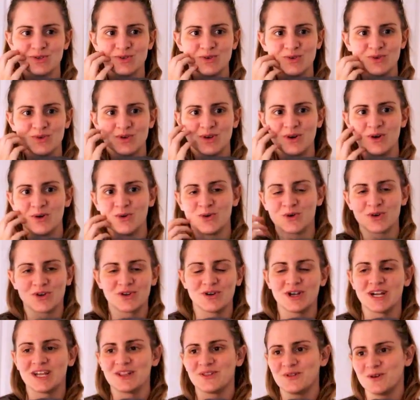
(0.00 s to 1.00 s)
to
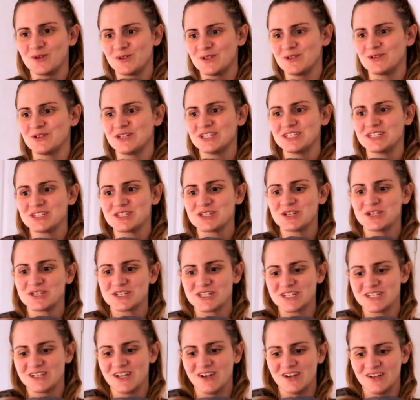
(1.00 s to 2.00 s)
ordering laundry
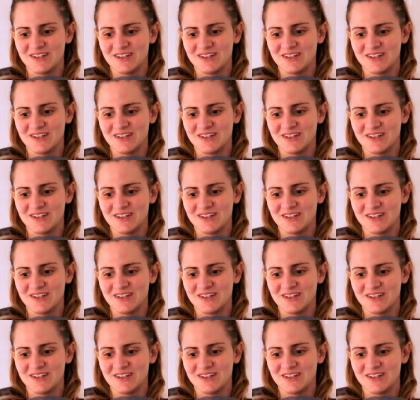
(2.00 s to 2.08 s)
detergent